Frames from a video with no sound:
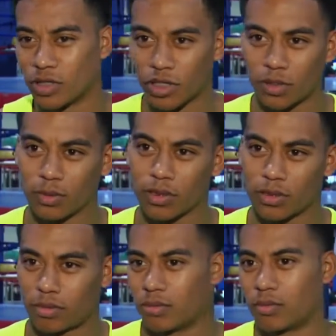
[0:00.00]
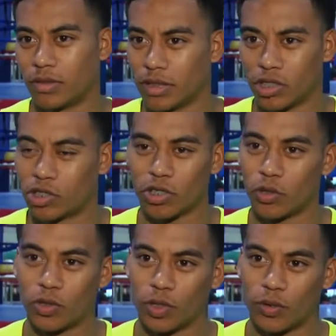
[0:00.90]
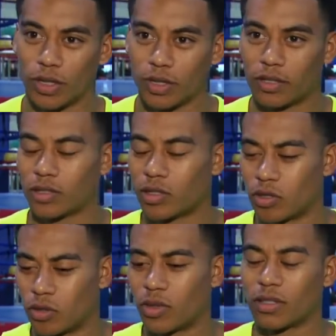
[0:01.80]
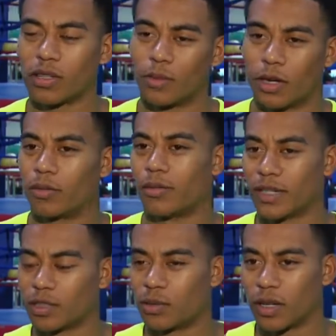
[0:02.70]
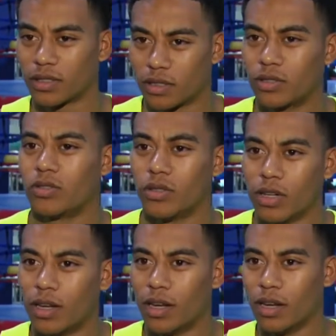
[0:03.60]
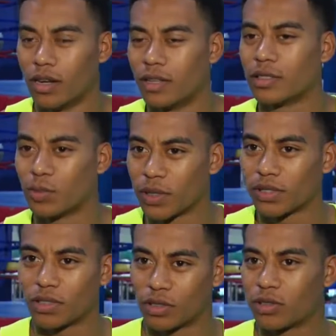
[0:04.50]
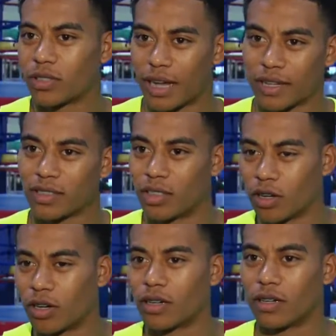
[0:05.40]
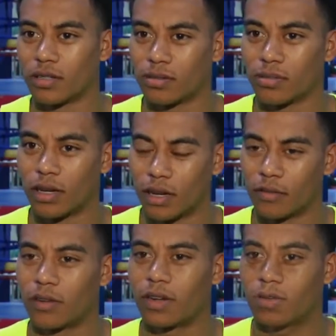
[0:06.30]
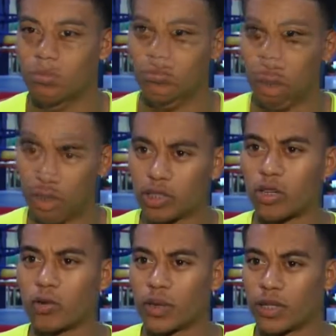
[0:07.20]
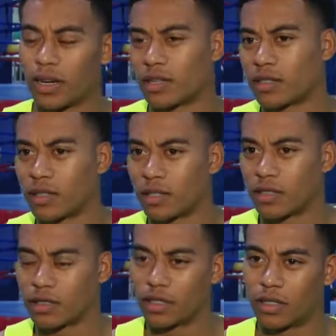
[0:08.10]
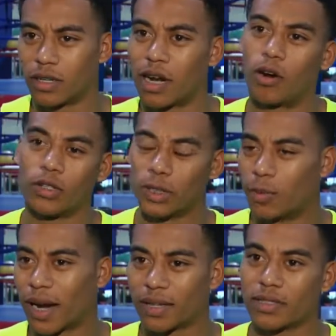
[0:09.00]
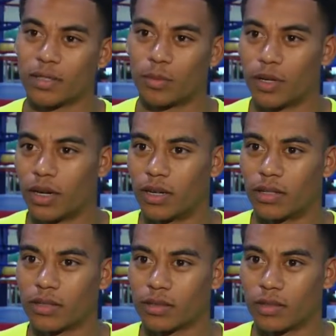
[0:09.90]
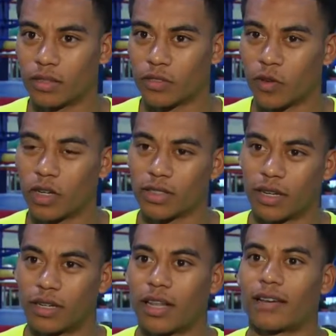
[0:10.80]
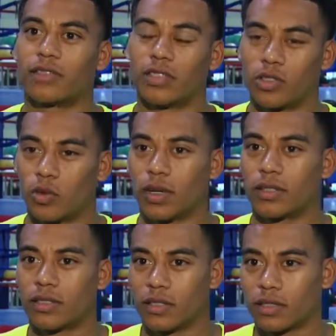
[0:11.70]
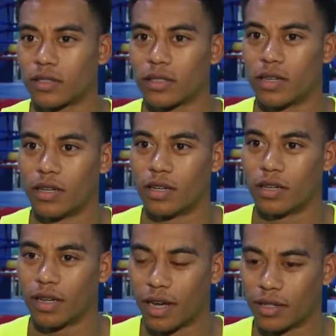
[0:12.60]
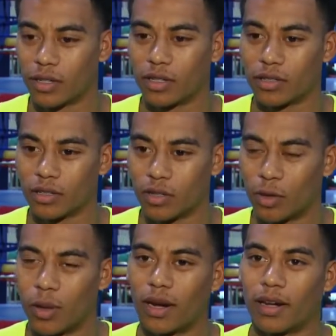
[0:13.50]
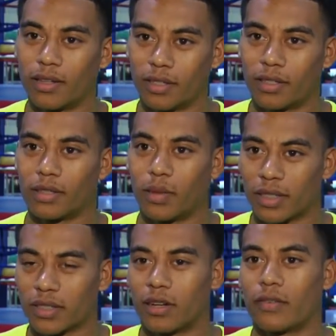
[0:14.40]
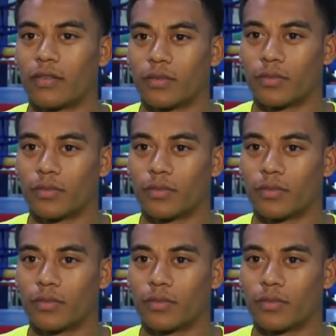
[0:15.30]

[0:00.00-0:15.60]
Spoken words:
or gyms, they just throw you in the ring. So one thing about Master Boxing, it's a place to actually learn how to fight. She showed me a lot of things, not only boxing, but as far as like life situations, how to go about handling myself.